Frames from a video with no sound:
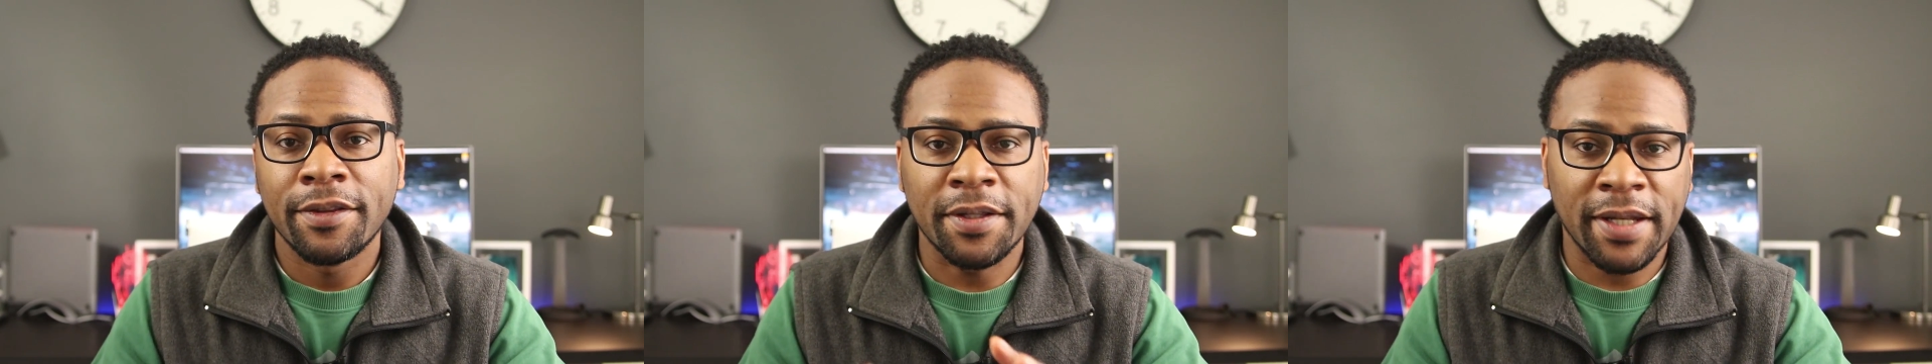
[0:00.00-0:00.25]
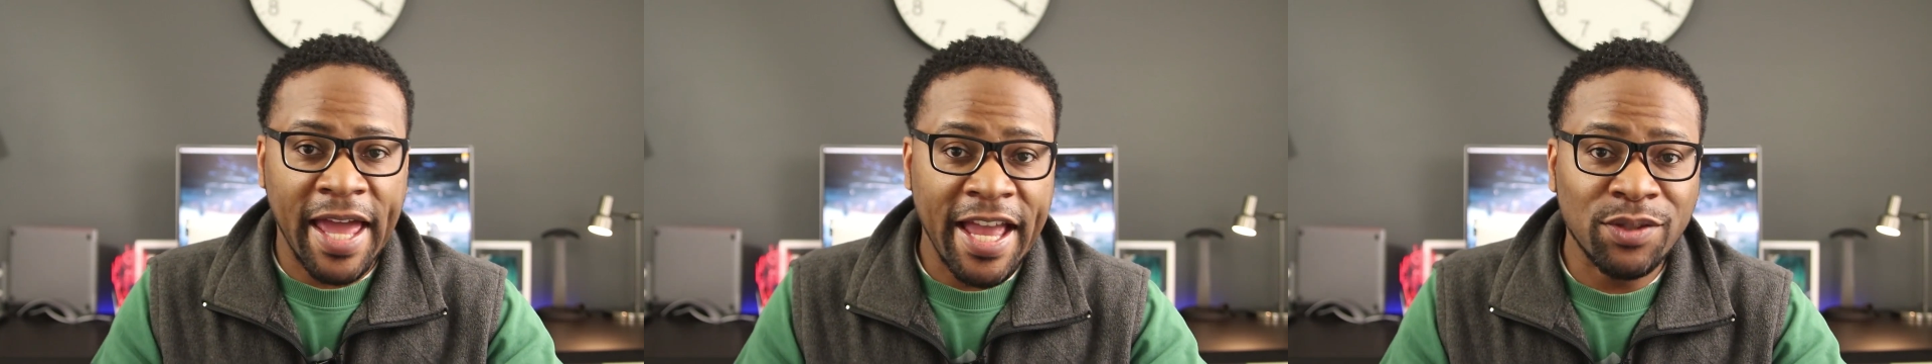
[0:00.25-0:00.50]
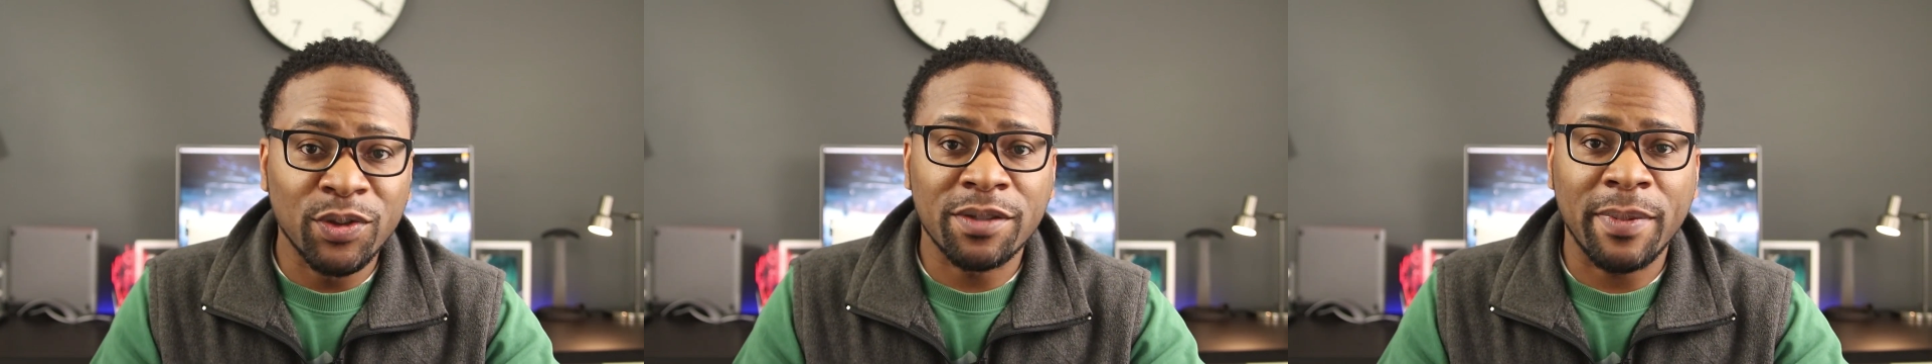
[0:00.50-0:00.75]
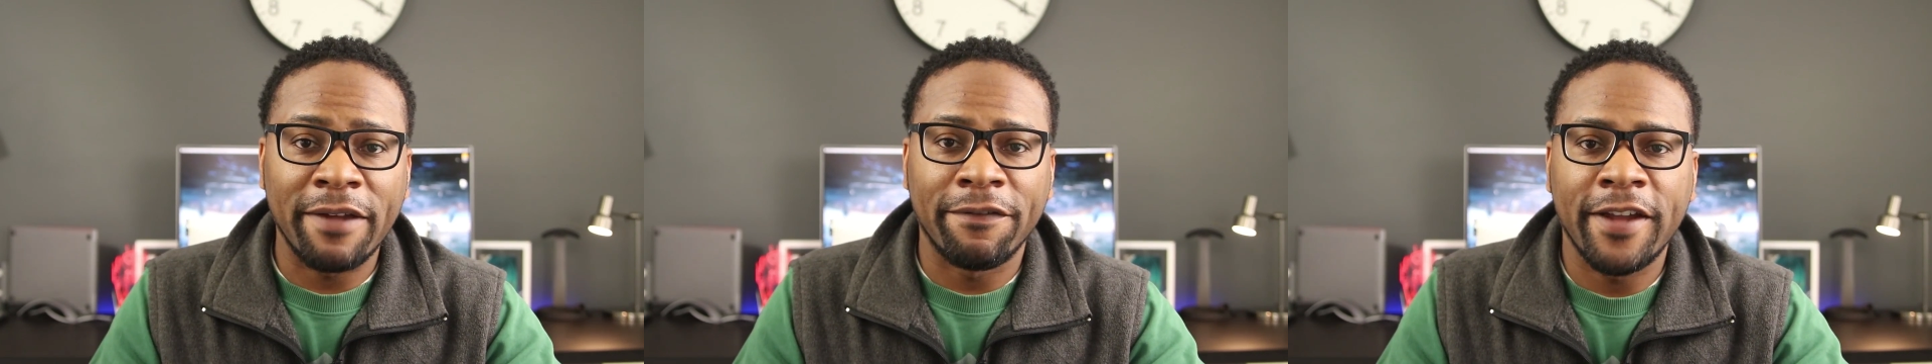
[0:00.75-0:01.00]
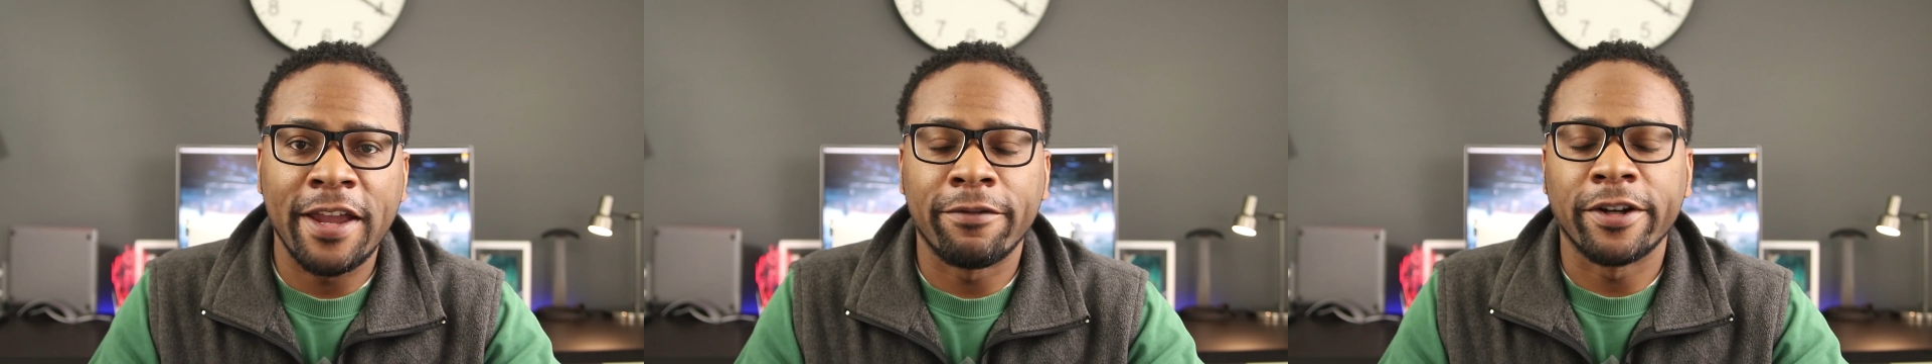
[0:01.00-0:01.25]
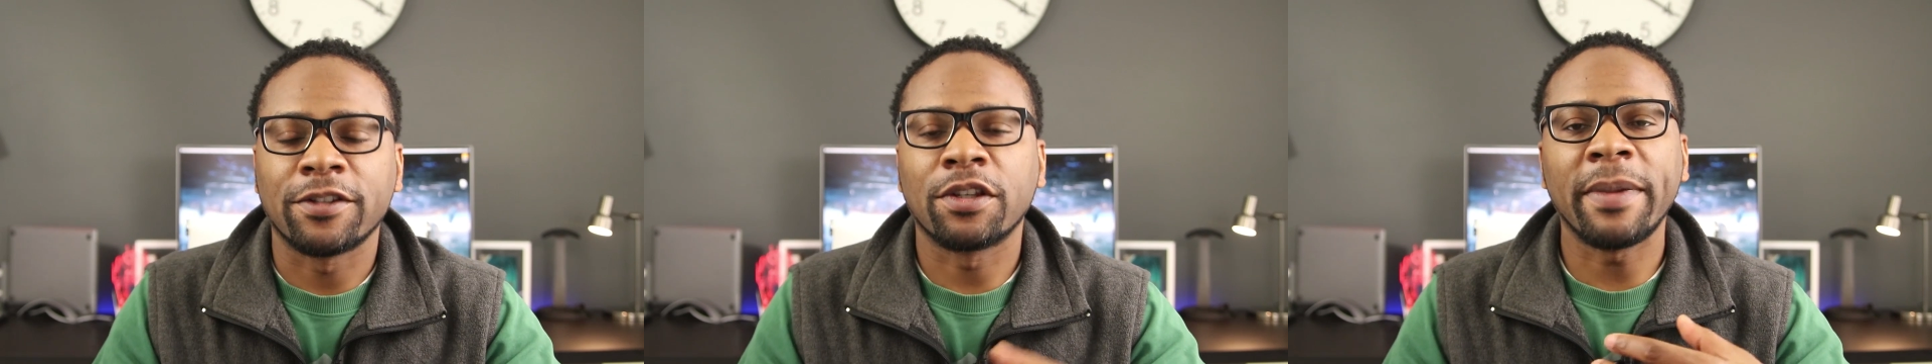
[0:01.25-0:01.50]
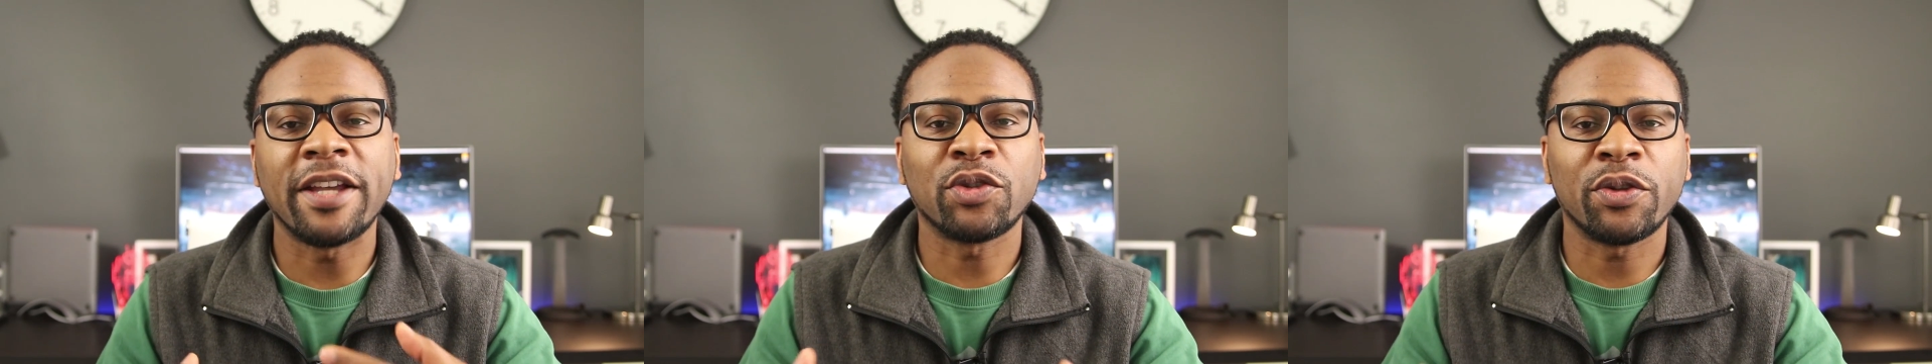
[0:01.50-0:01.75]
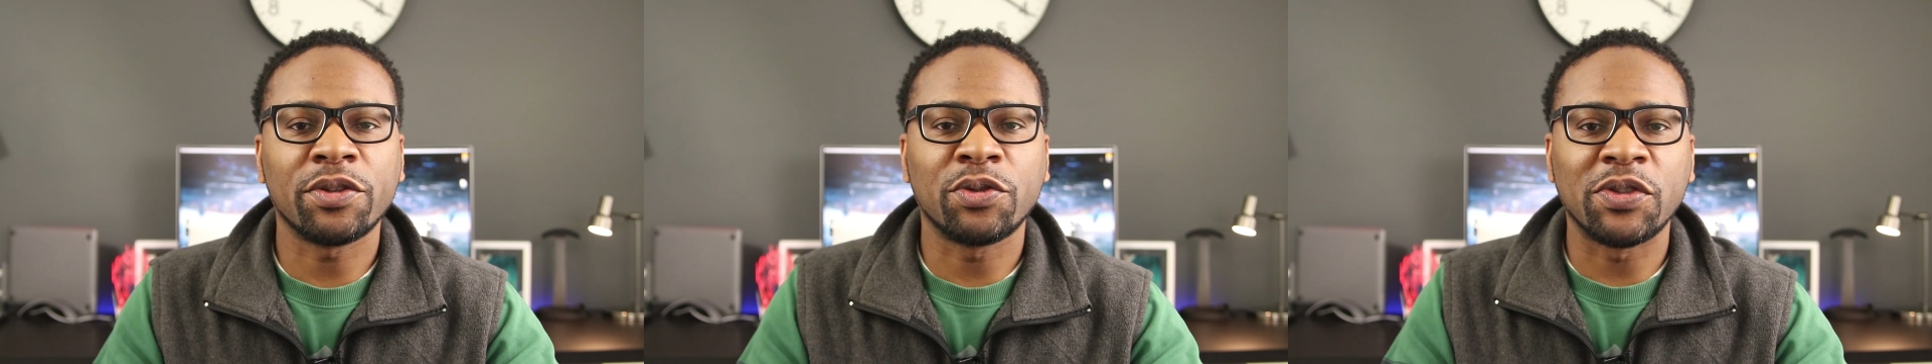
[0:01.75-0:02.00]
the last one's my favorite, so make
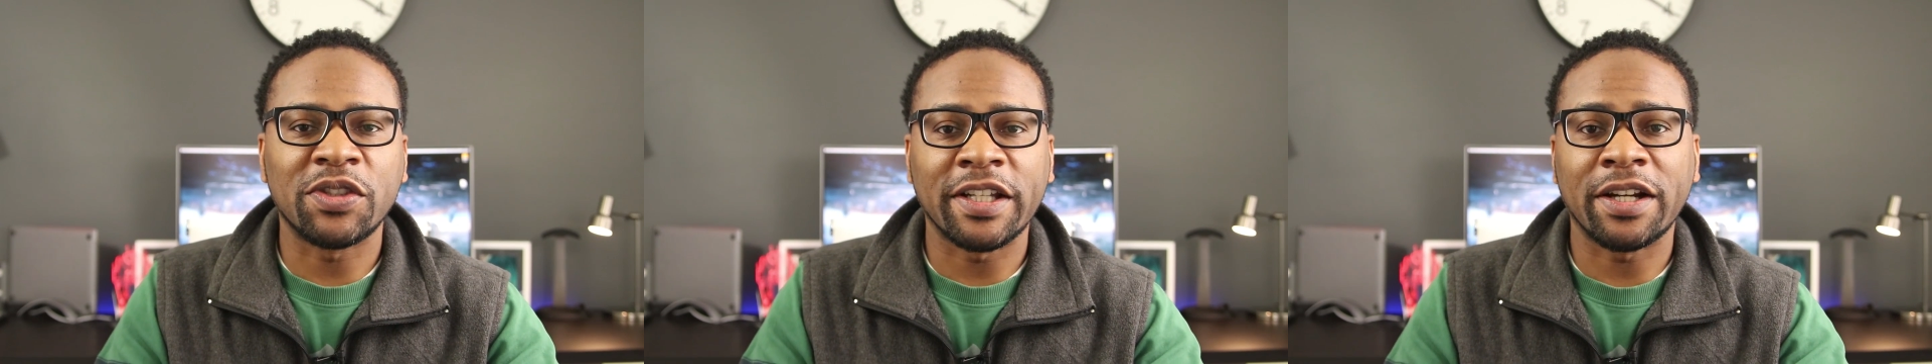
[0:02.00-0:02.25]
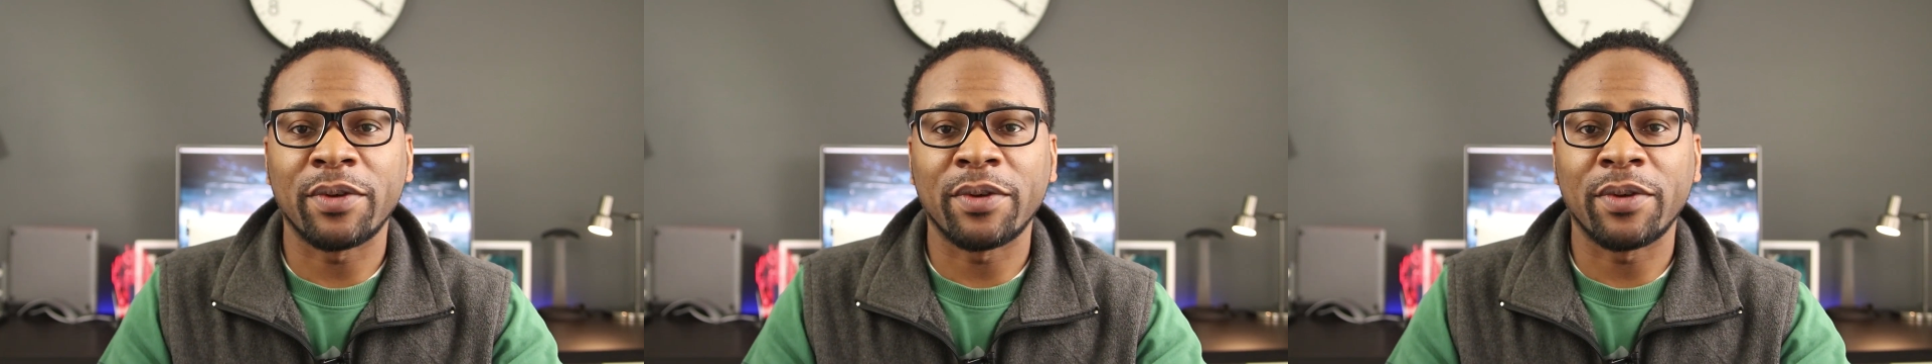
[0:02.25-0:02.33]
sure that you stick